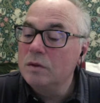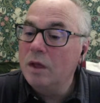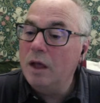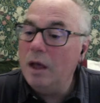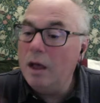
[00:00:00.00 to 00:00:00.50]

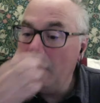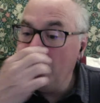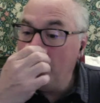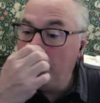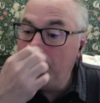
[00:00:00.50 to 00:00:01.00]
Uh,
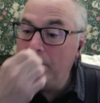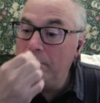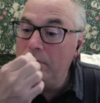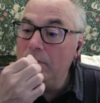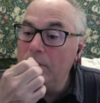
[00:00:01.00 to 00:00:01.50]

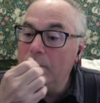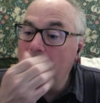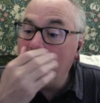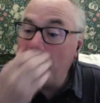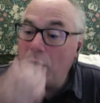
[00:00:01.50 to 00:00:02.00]

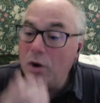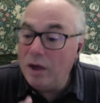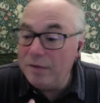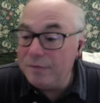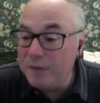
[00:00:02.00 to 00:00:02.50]

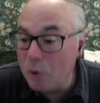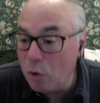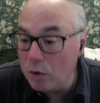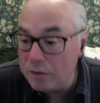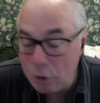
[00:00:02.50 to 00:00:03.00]
I think
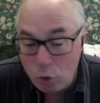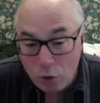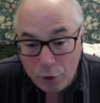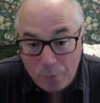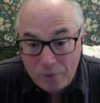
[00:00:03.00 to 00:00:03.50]
the
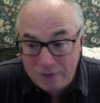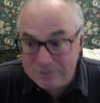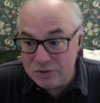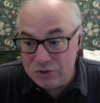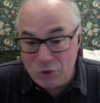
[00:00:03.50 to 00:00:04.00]
oil price
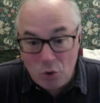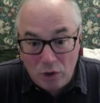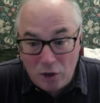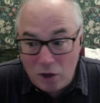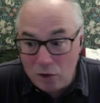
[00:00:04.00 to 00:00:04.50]
could go a
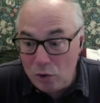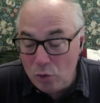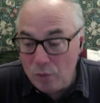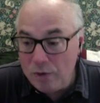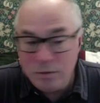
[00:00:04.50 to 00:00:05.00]
lot
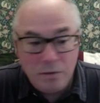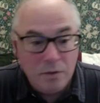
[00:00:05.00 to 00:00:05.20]
lower